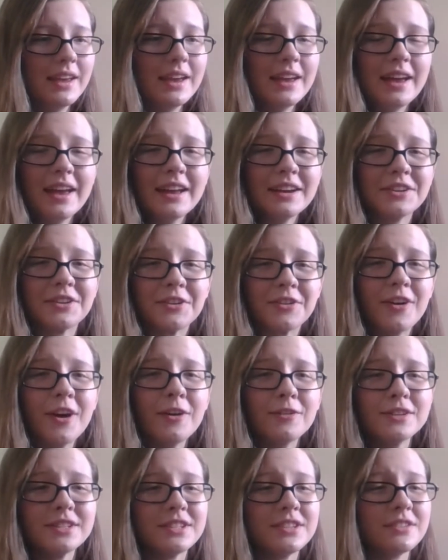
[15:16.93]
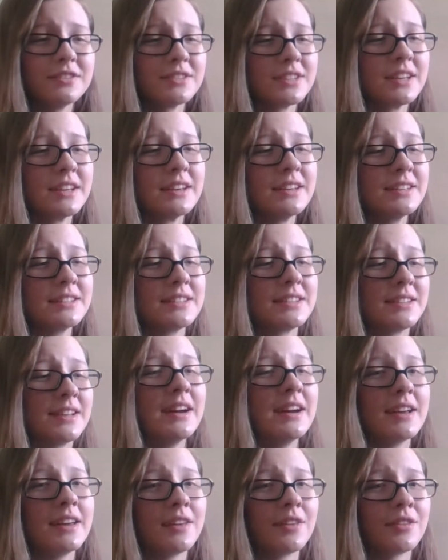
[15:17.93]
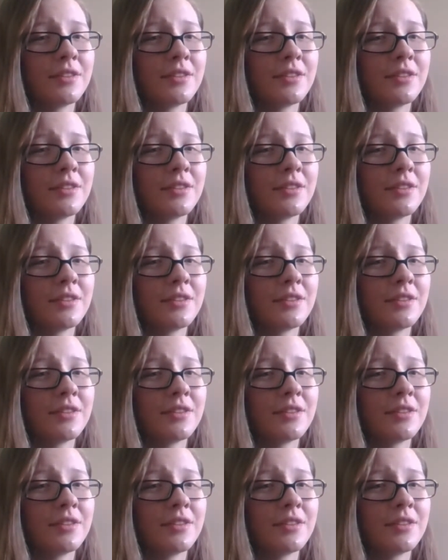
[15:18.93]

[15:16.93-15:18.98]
And Qrow is using his scythe.